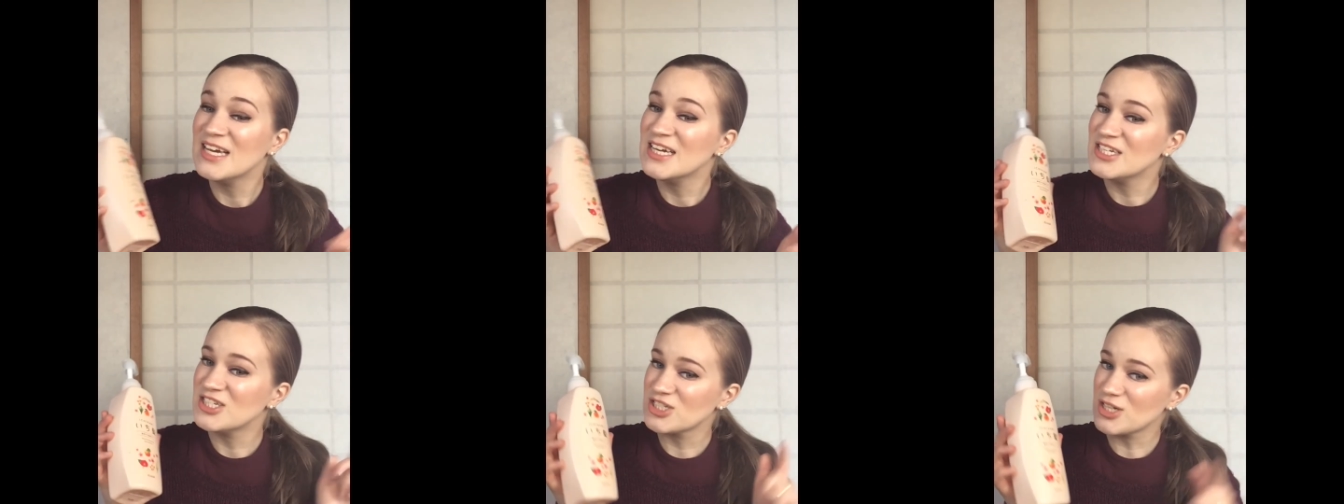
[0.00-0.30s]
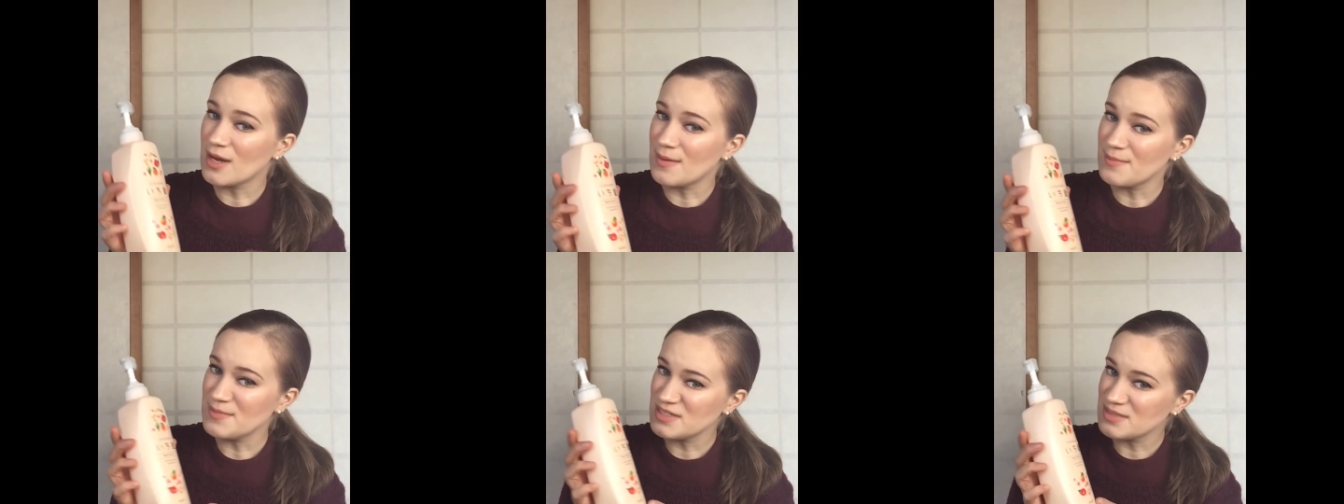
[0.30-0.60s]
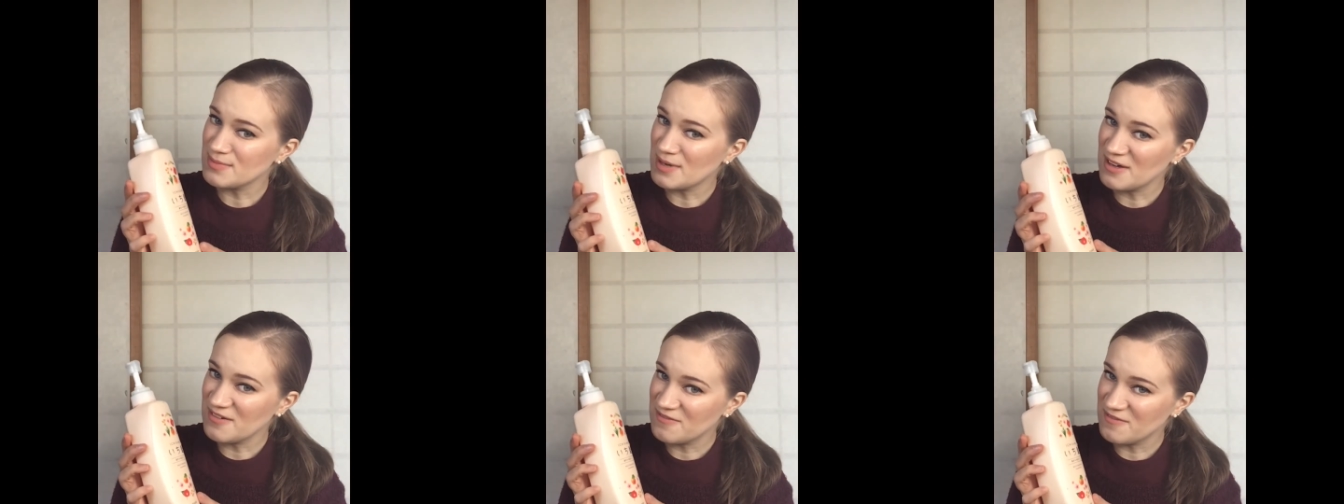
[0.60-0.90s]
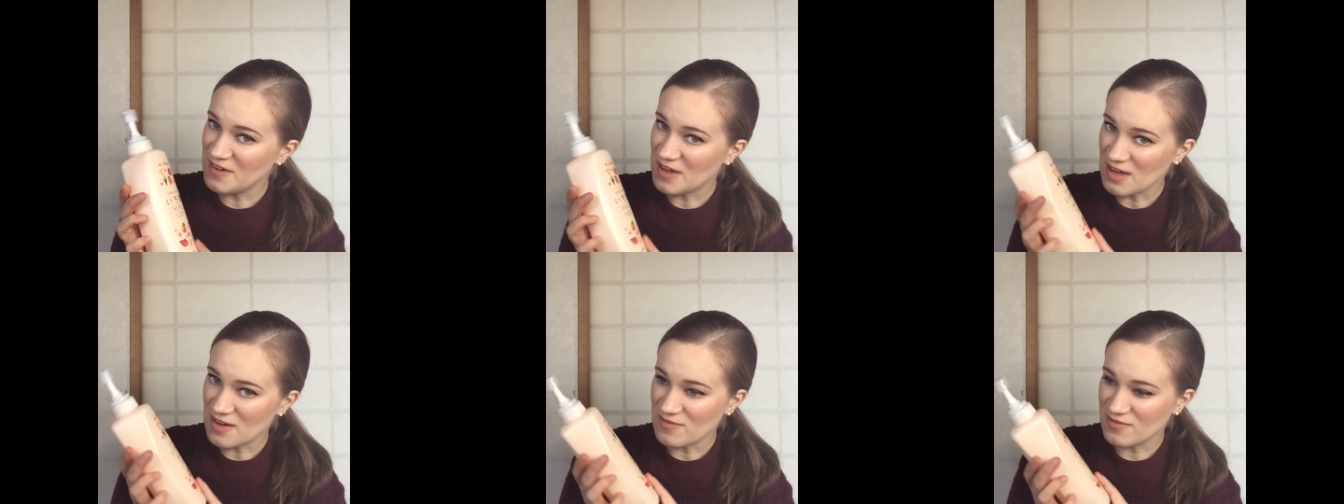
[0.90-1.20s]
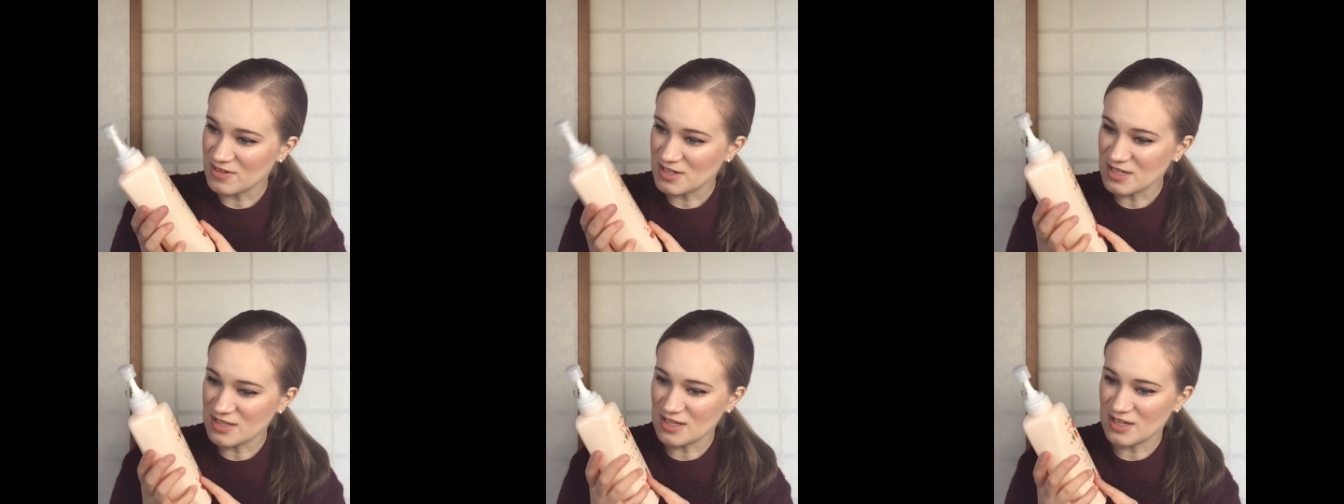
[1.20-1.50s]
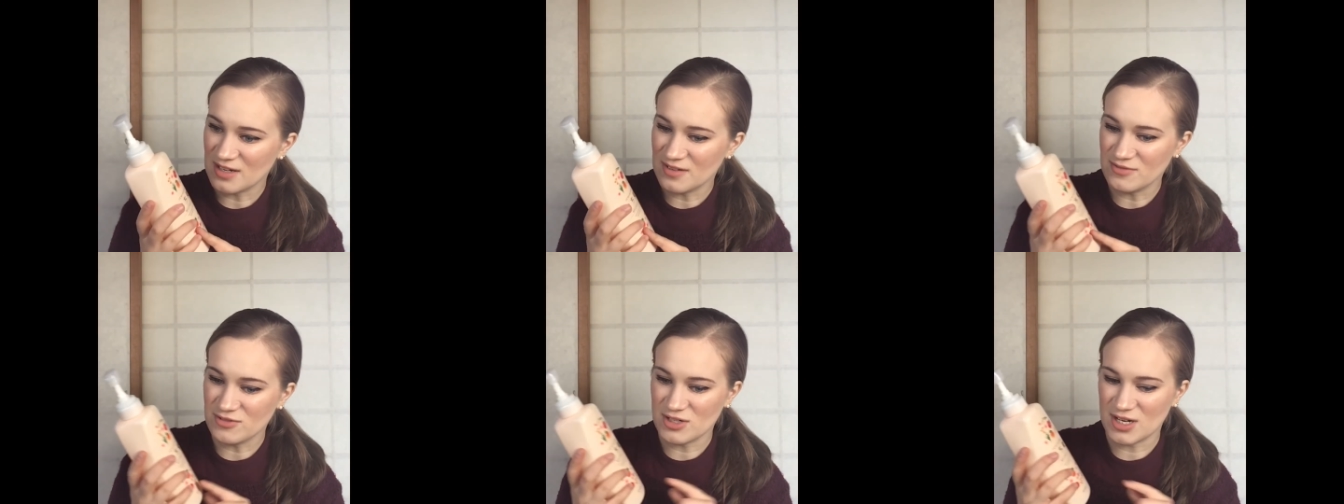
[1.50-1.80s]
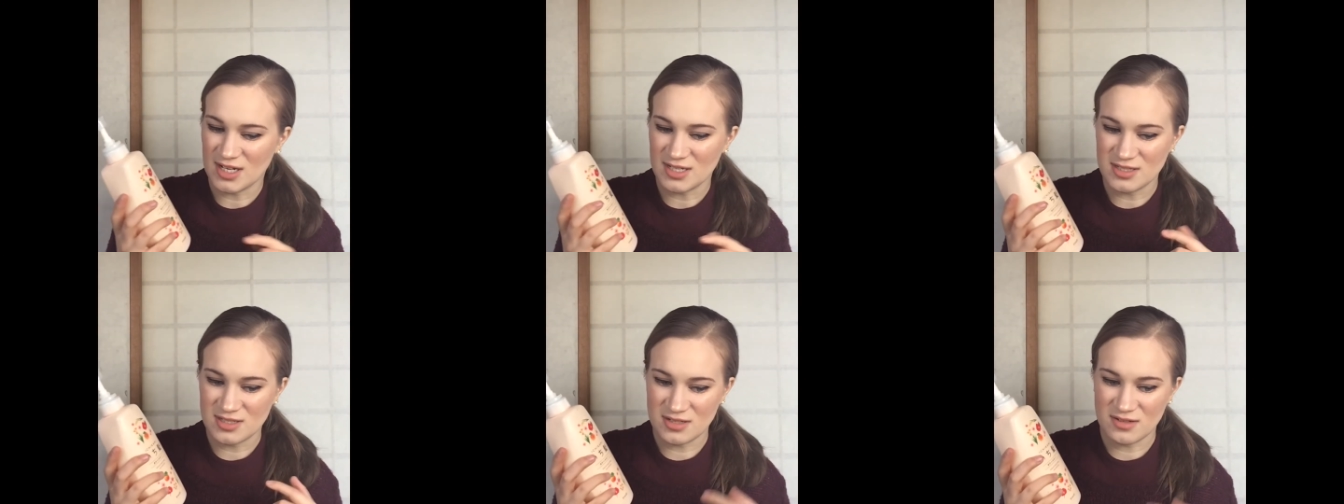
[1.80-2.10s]
Ichikami is my favorite that I've
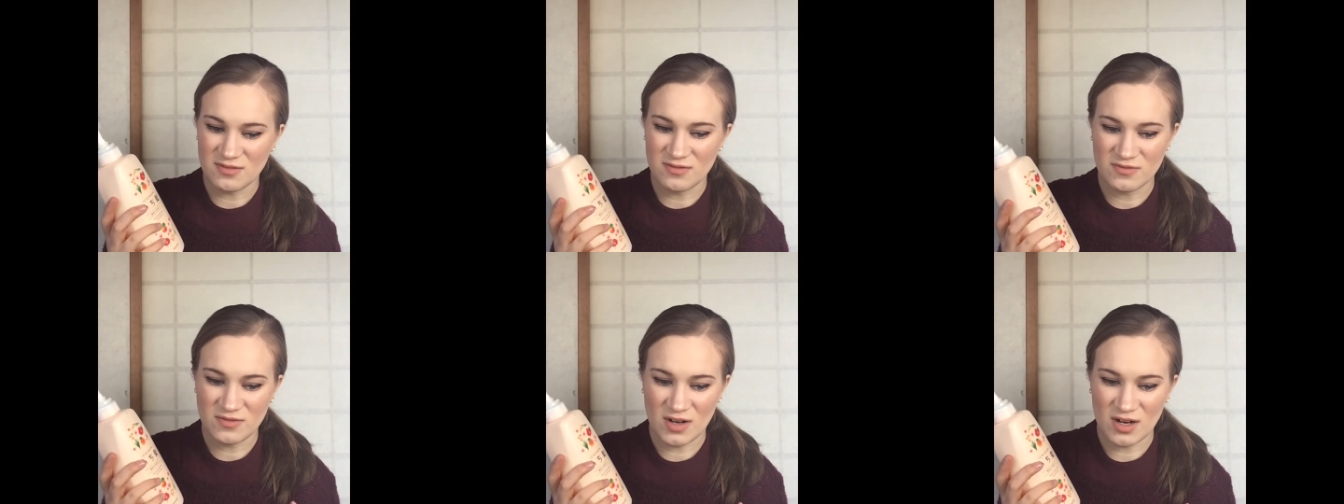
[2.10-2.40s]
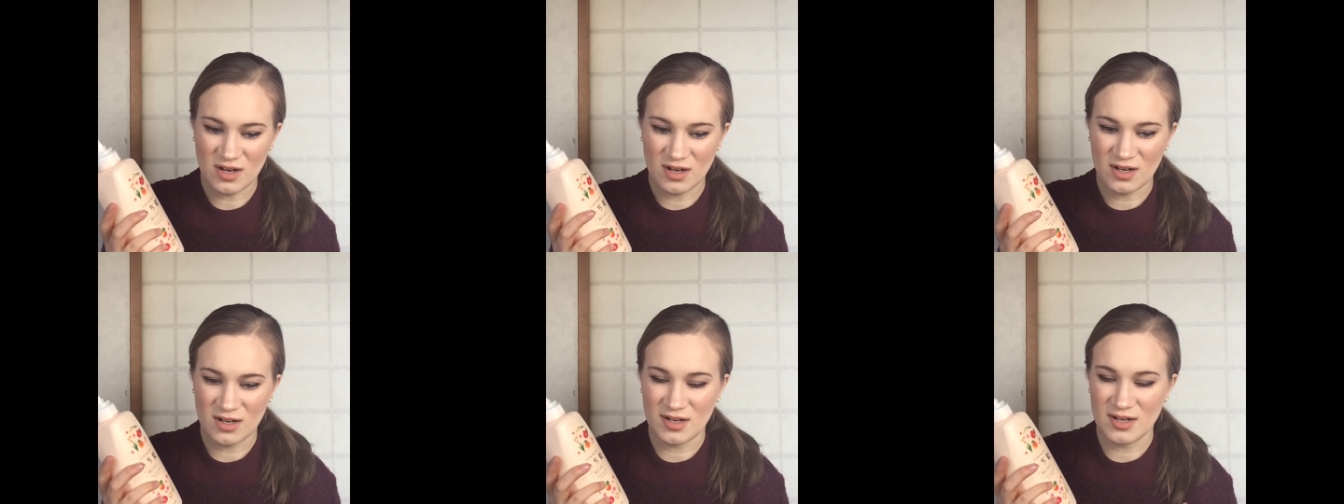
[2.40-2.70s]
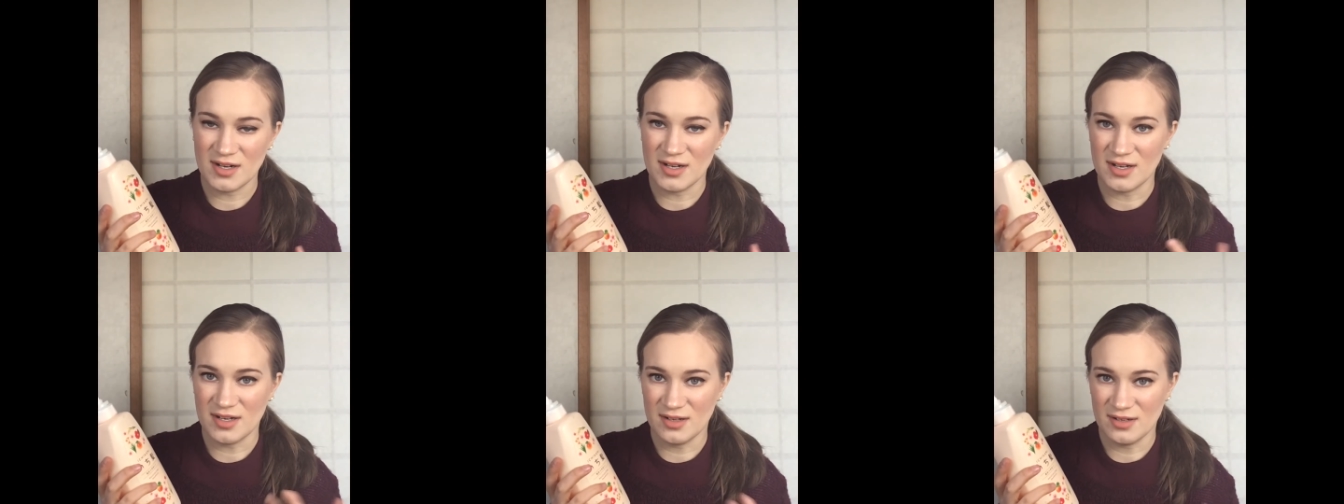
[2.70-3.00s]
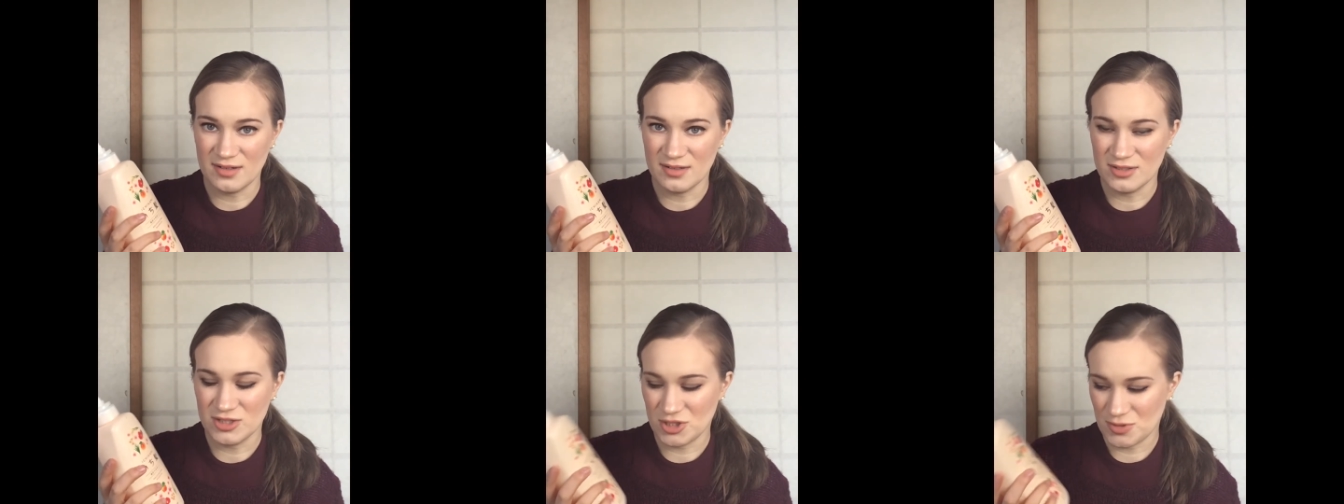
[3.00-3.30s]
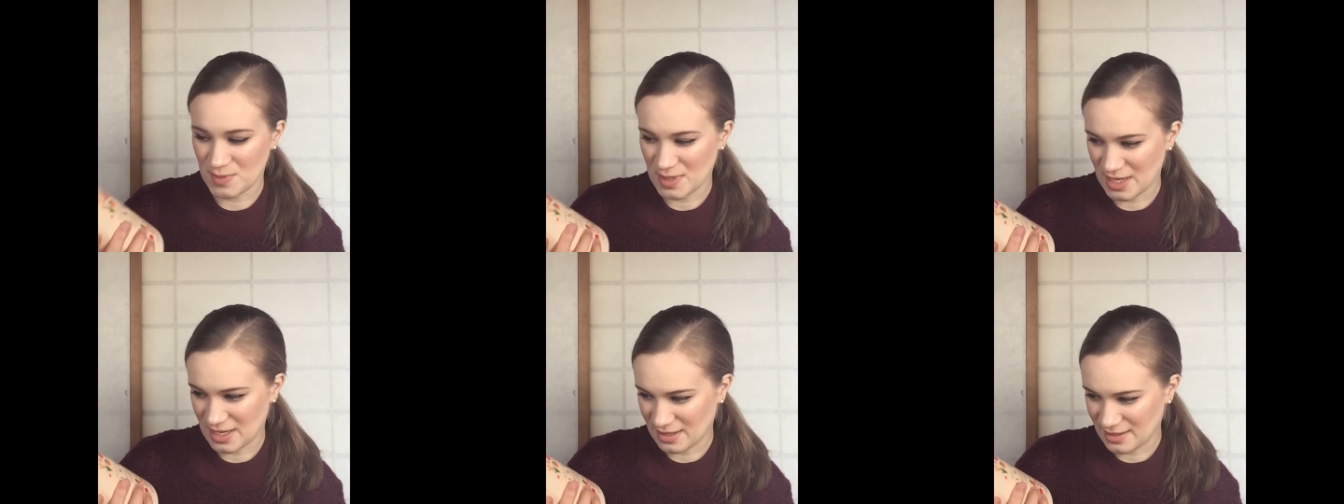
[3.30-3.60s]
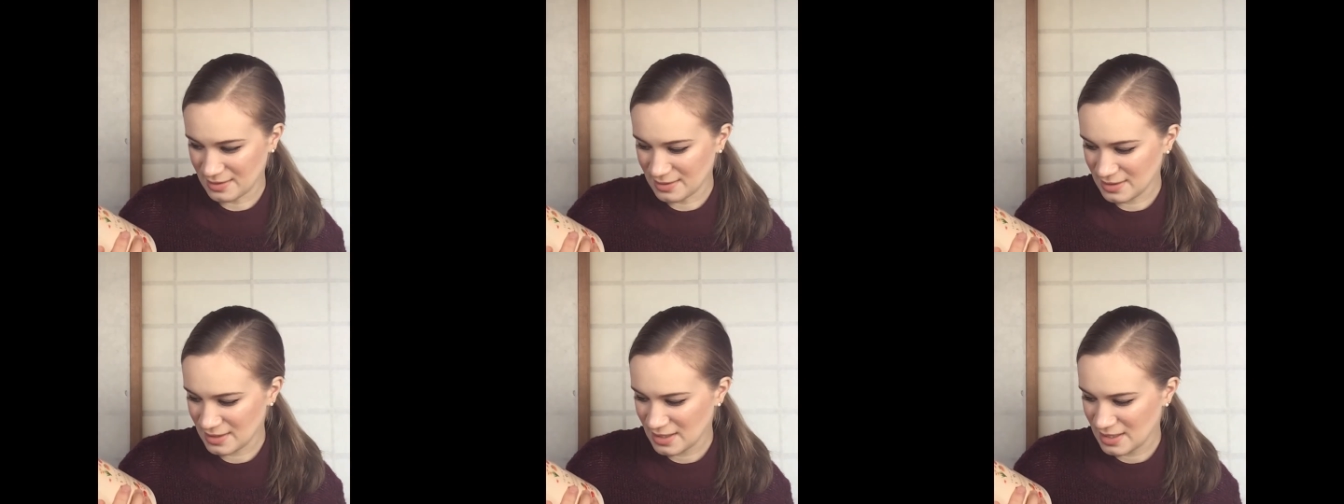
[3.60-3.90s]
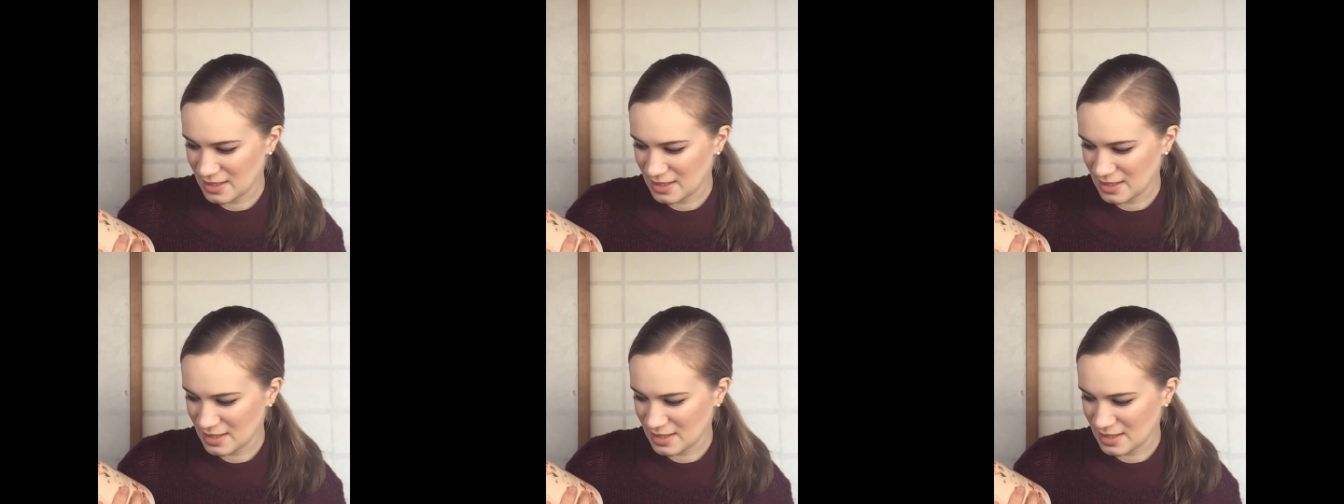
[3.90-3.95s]
tried so far in Japan.